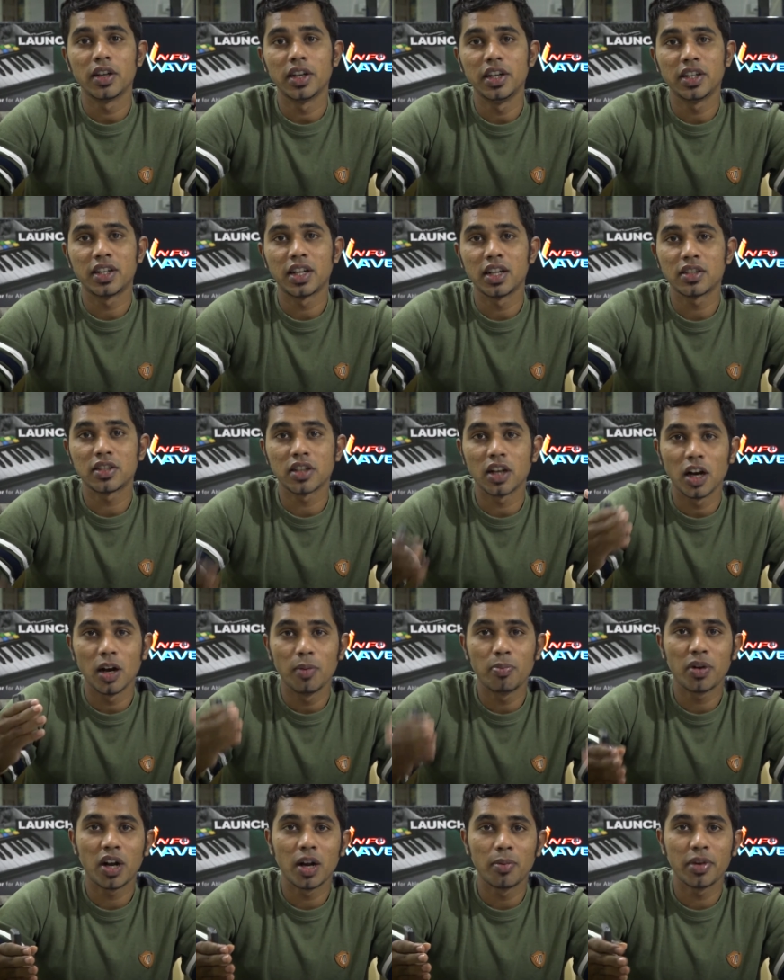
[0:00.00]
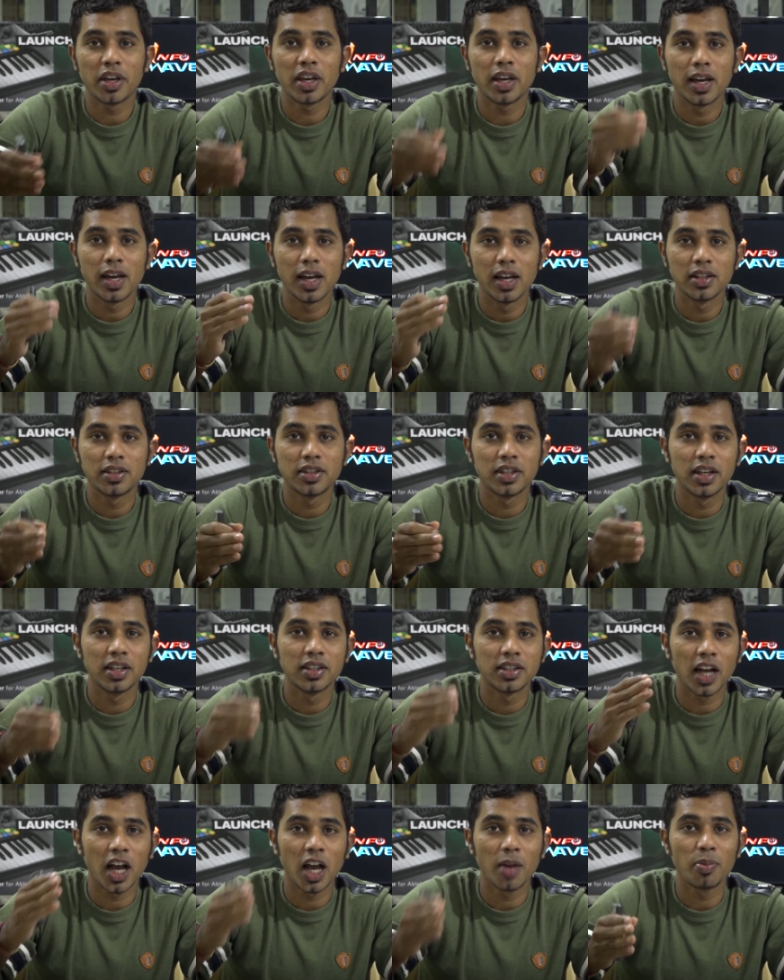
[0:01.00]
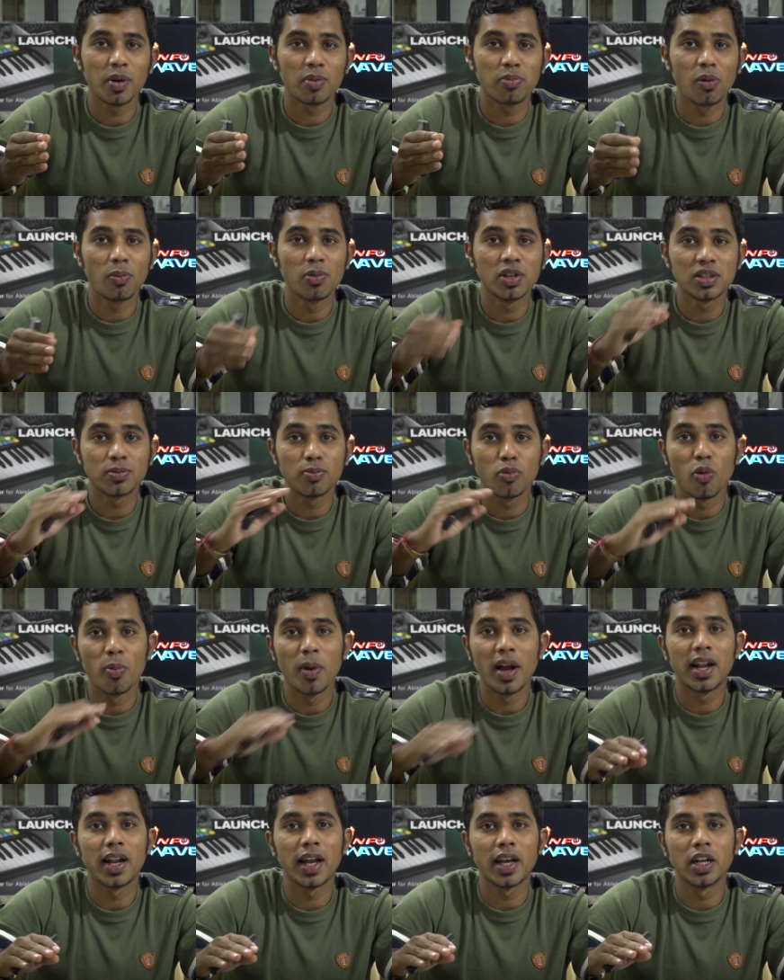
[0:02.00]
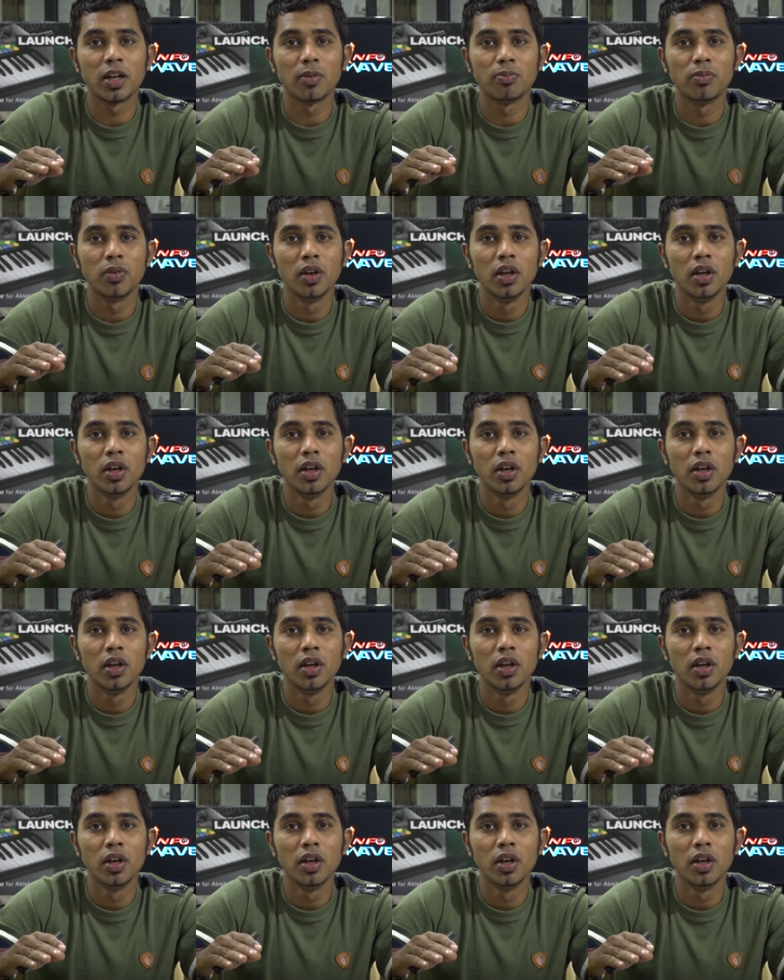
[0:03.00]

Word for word: Intel's upcoming H series high performance mobile lineup.